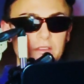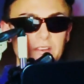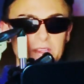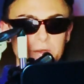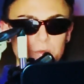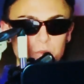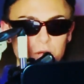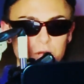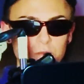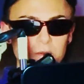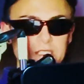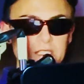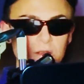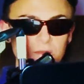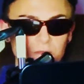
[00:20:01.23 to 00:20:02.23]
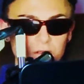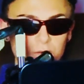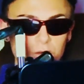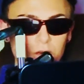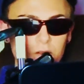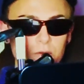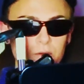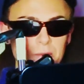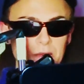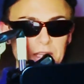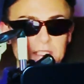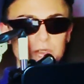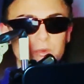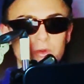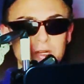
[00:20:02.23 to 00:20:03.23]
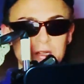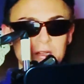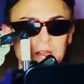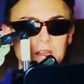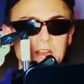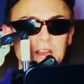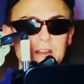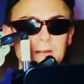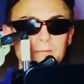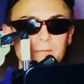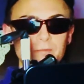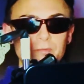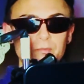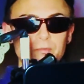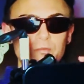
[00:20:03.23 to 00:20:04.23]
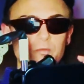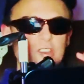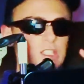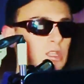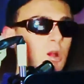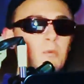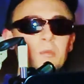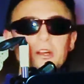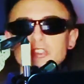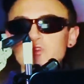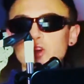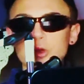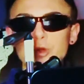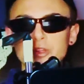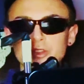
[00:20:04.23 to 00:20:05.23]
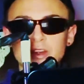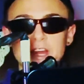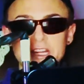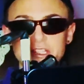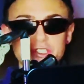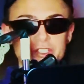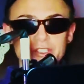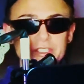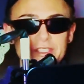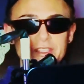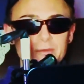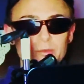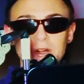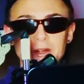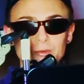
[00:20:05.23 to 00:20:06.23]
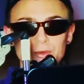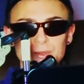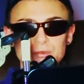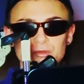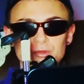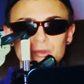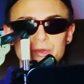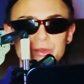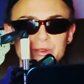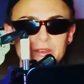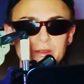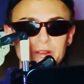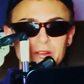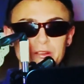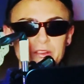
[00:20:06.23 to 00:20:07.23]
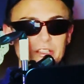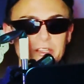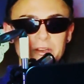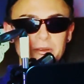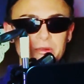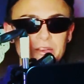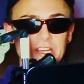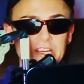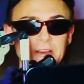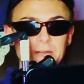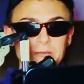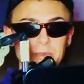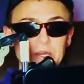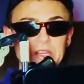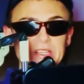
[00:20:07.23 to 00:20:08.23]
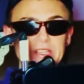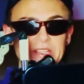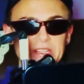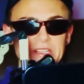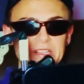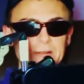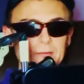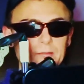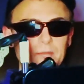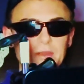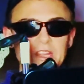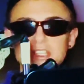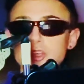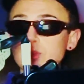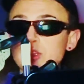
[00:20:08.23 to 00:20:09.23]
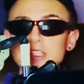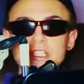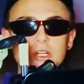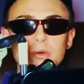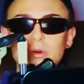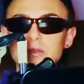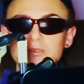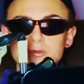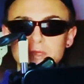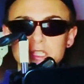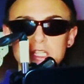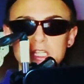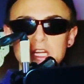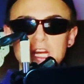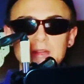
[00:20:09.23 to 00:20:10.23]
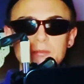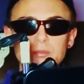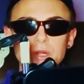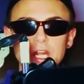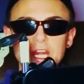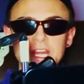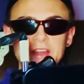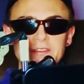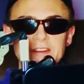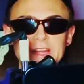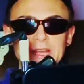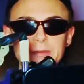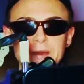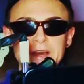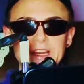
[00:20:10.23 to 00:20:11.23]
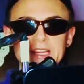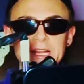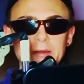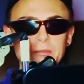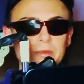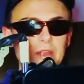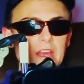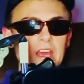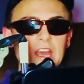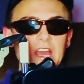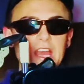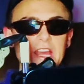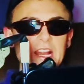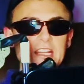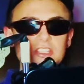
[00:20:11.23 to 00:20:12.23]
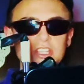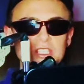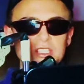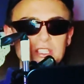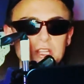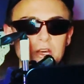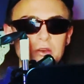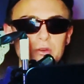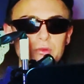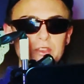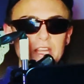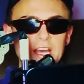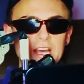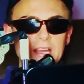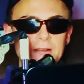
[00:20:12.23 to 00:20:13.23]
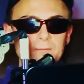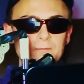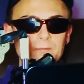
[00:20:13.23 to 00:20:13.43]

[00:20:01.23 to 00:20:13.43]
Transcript: had to work myself all the way back to where, so much farther actually than where I was before, but it's only going to go up from here, and I pray every day about it, and I just know that